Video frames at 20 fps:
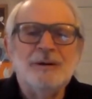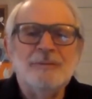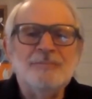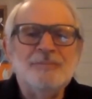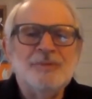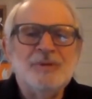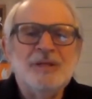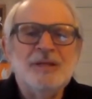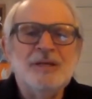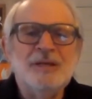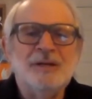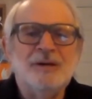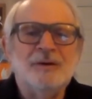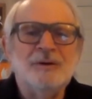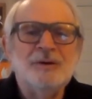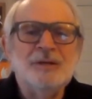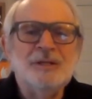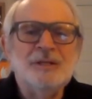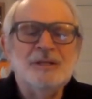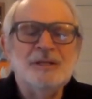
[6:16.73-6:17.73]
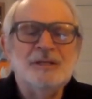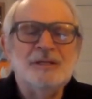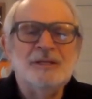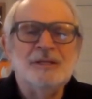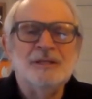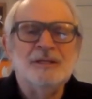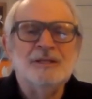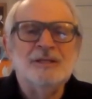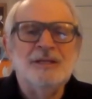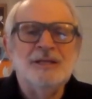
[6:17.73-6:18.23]
you know,
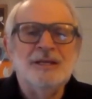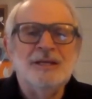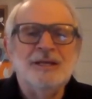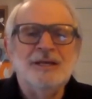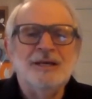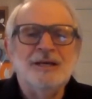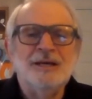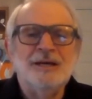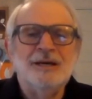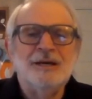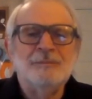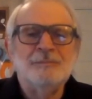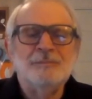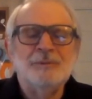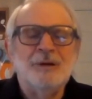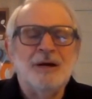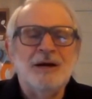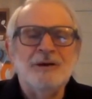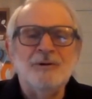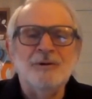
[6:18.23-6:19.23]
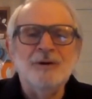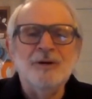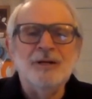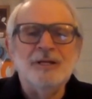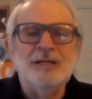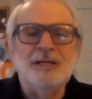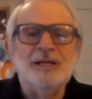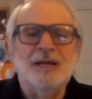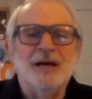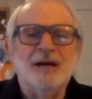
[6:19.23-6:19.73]
the
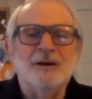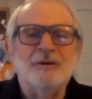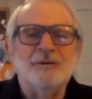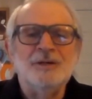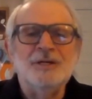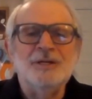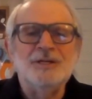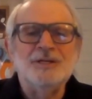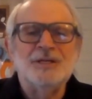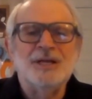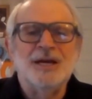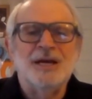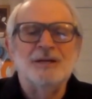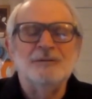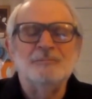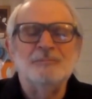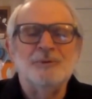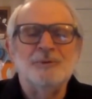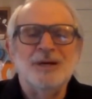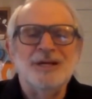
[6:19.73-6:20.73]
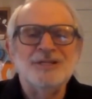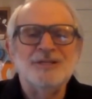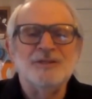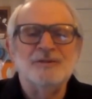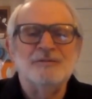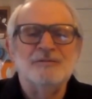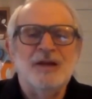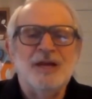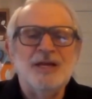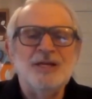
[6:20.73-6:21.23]
priority now is on
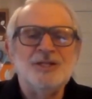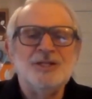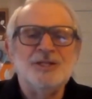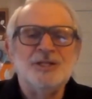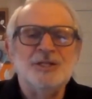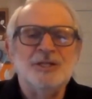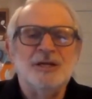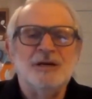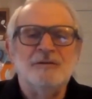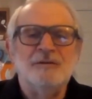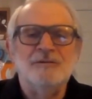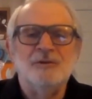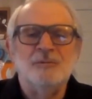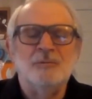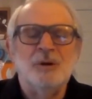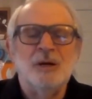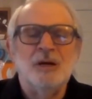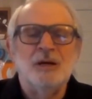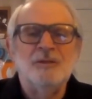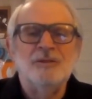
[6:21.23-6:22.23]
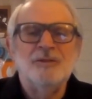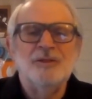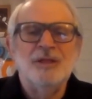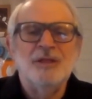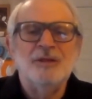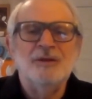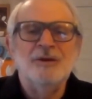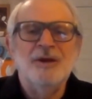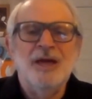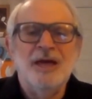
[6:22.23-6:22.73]
preservation of the wealth that
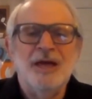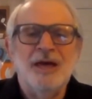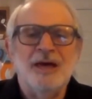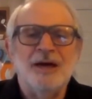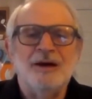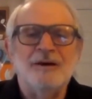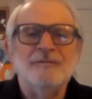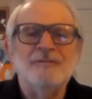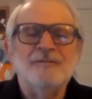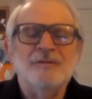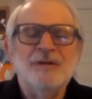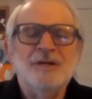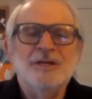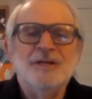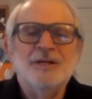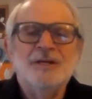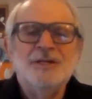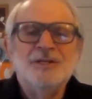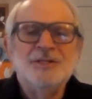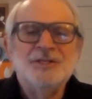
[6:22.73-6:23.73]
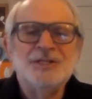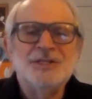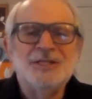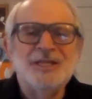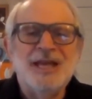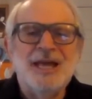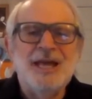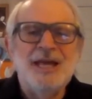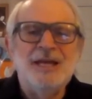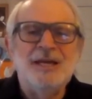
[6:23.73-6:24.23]
you have,
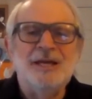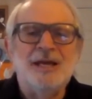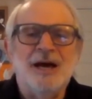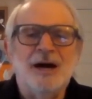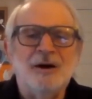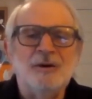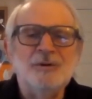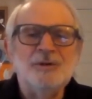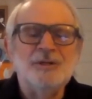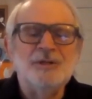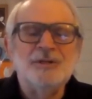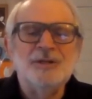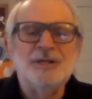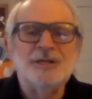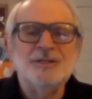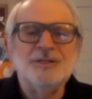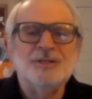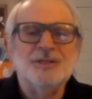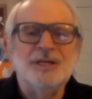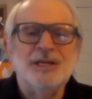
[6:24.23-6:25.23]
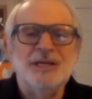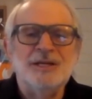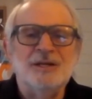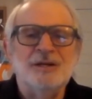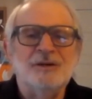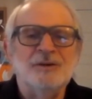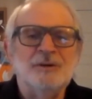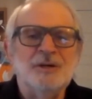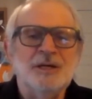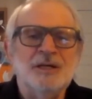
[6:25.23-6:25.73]
staying out of the
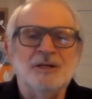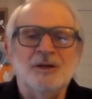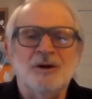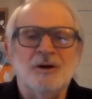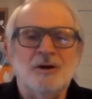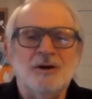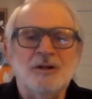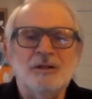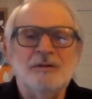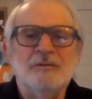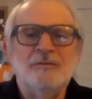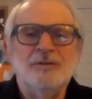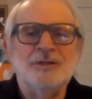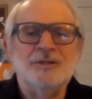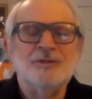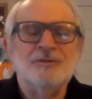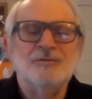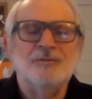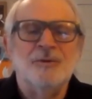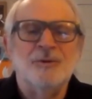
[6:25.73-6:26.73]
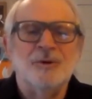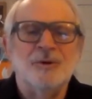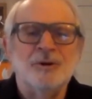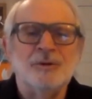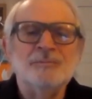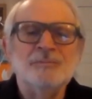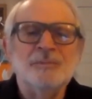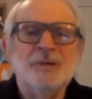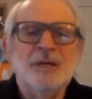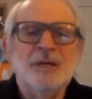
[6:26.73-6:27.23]
casino in all of its form,